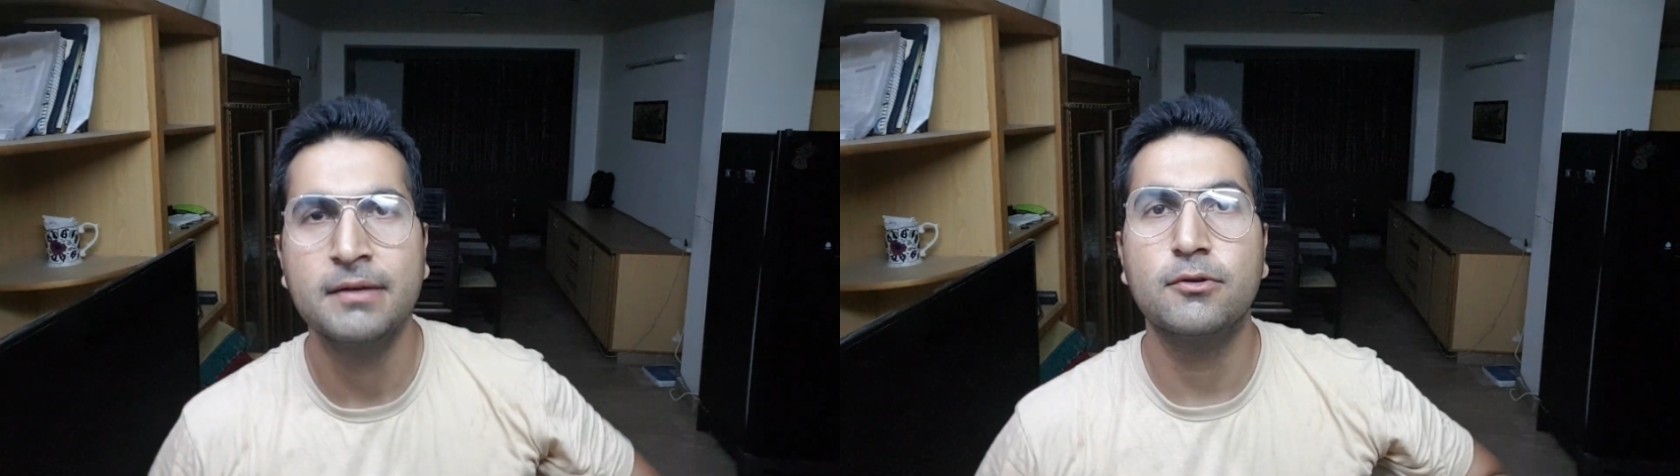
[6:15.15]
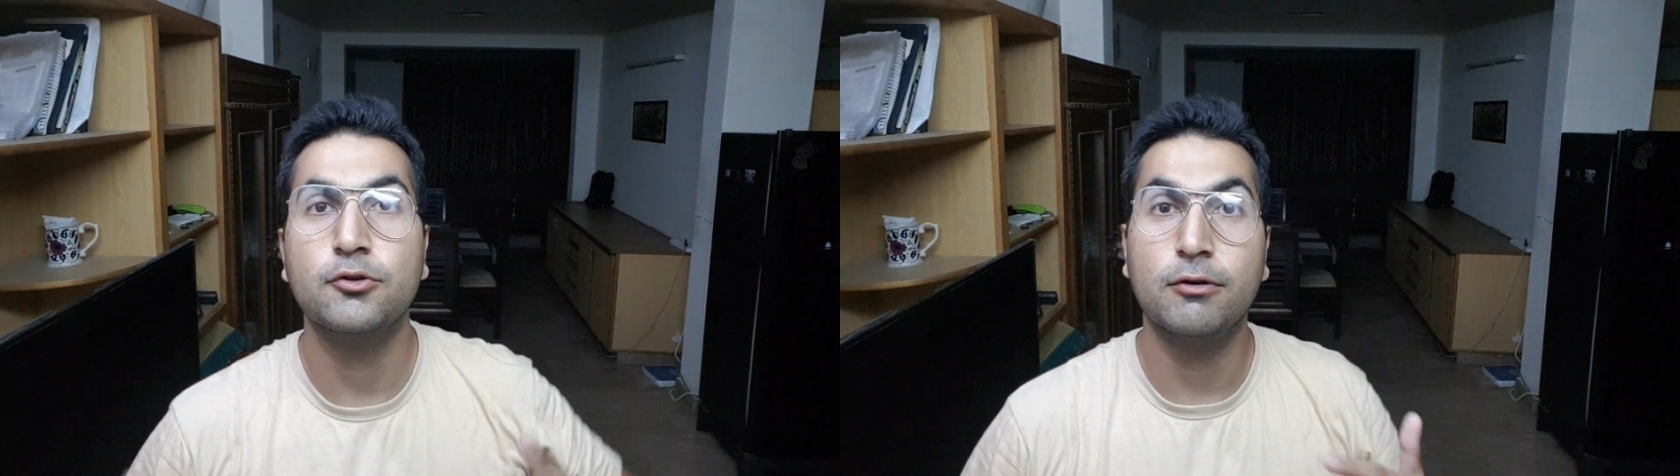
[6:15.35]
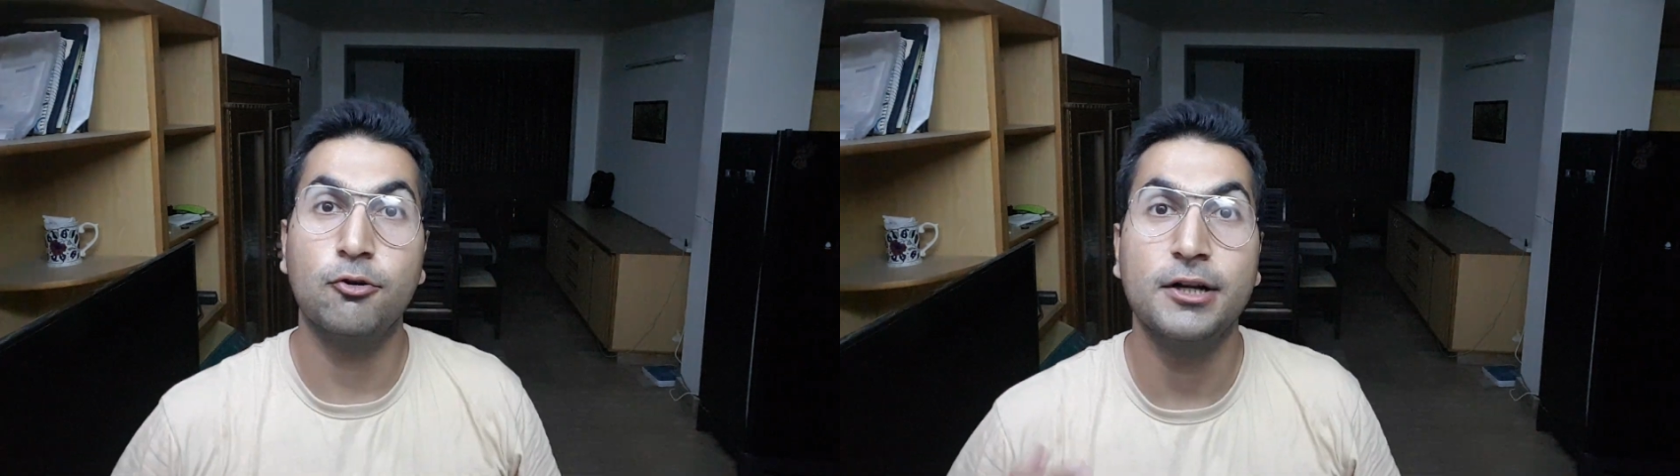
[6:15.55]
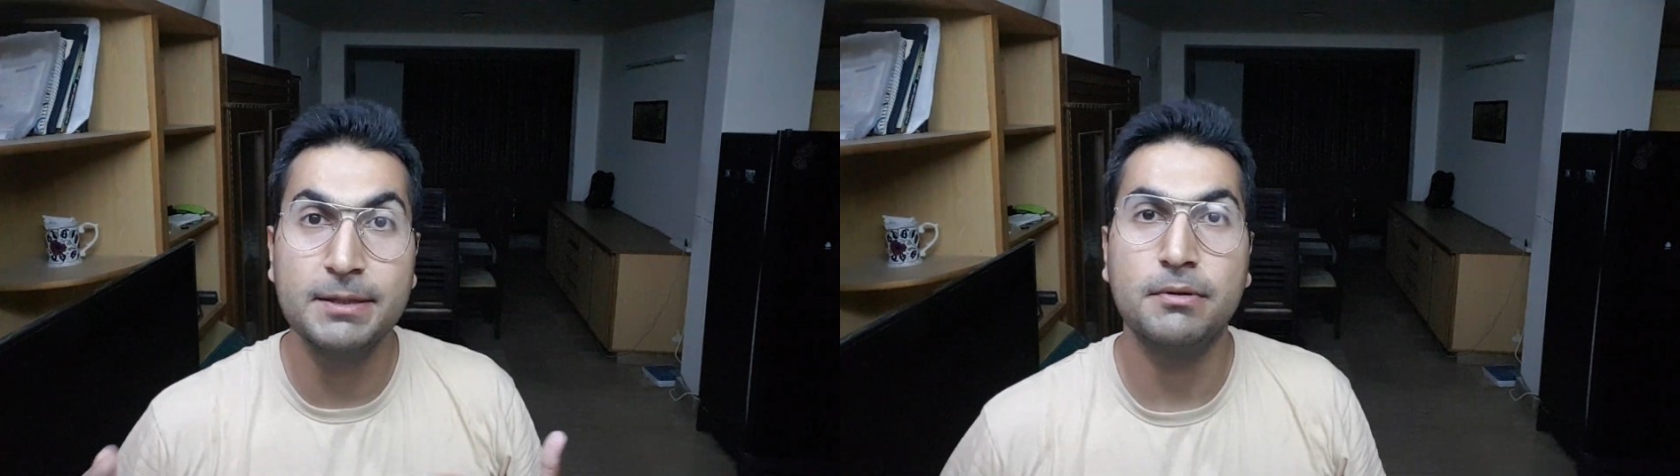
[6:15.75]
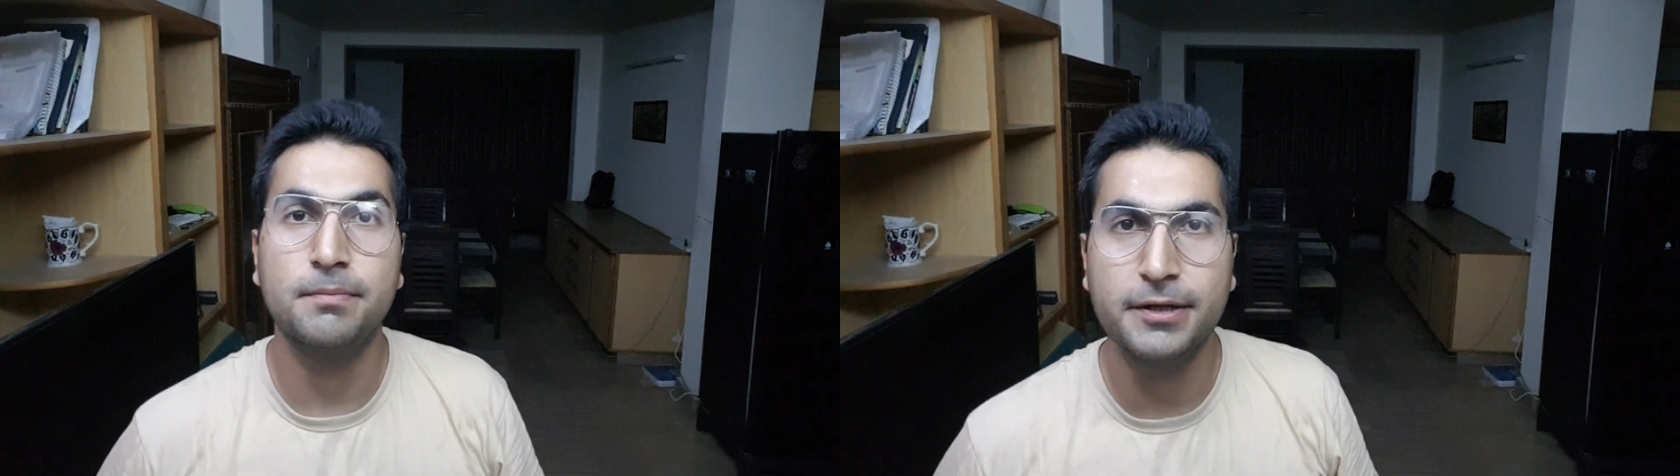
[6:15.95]
You have
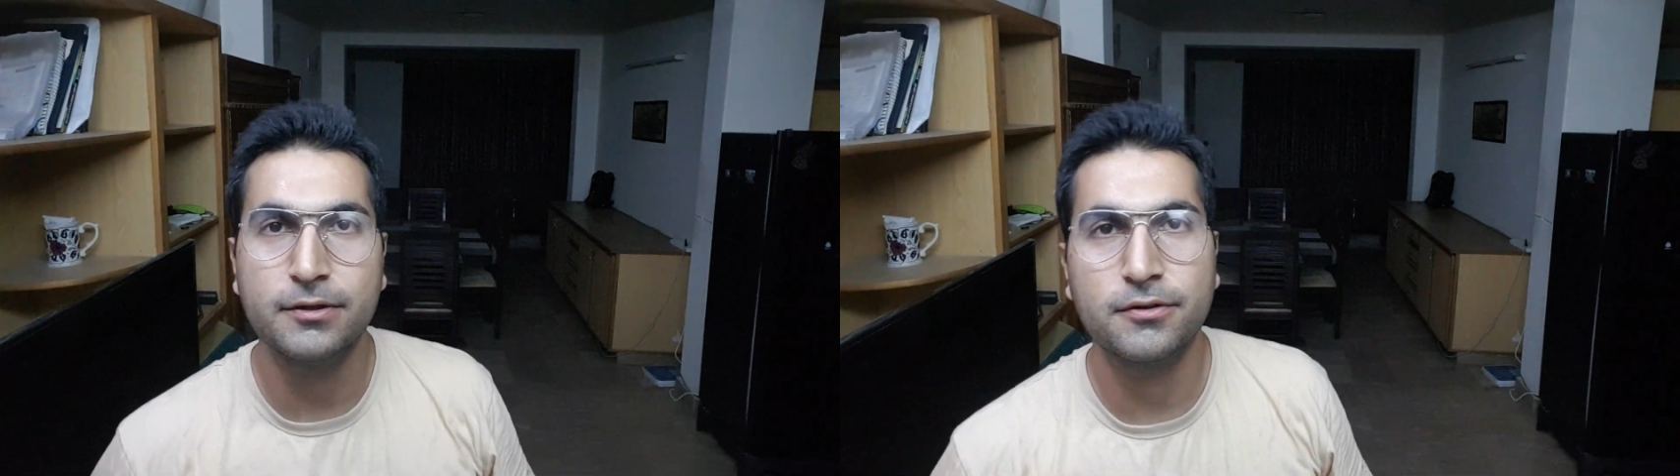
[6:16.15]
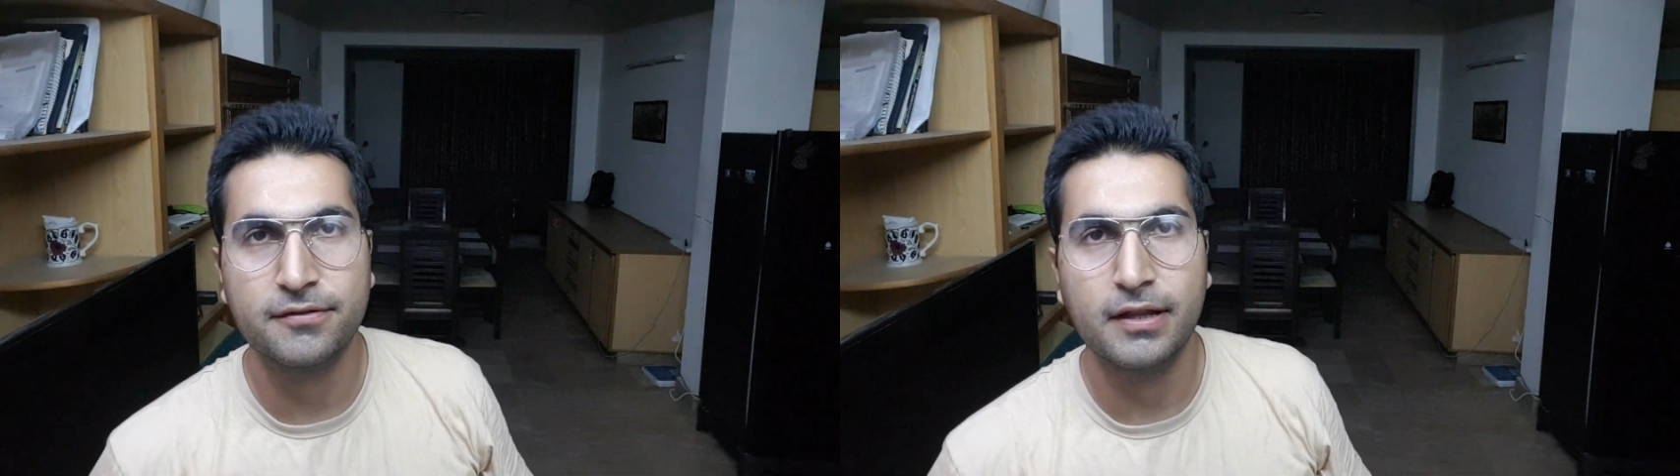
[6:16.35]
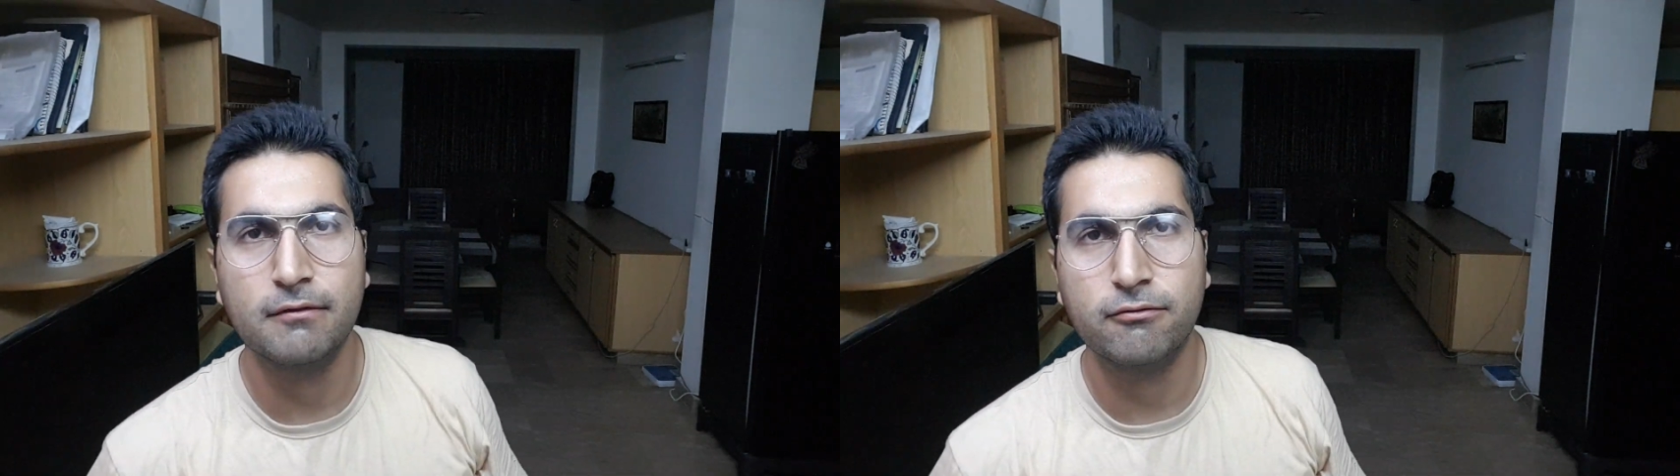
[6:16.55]
already prepared yourself